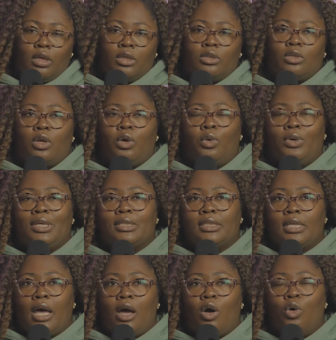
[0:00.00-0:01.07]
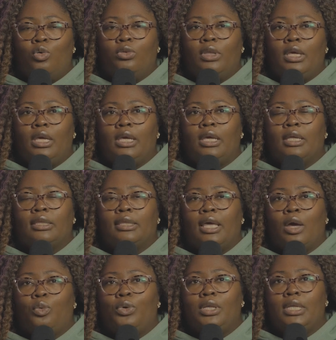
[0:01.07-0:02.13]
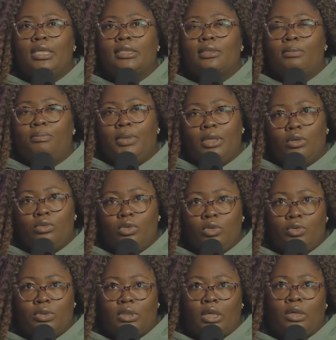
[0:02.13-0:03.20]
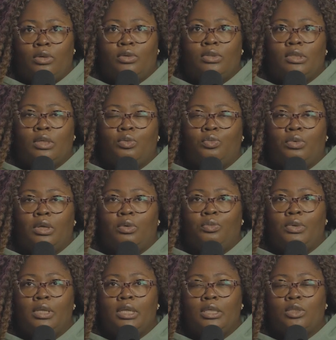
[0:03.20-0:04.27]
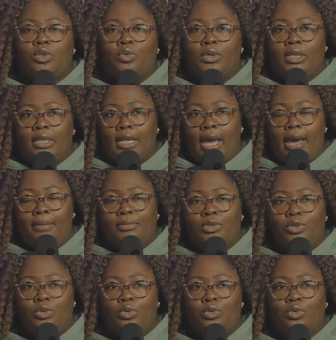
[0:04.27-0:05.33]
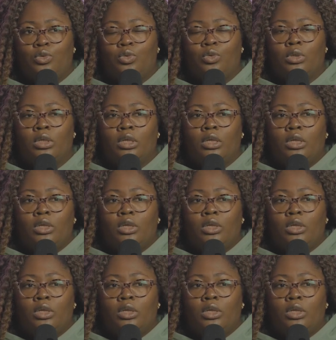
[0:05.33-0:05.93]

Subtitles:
So it's not only that we need to build new skills and we need to adapt to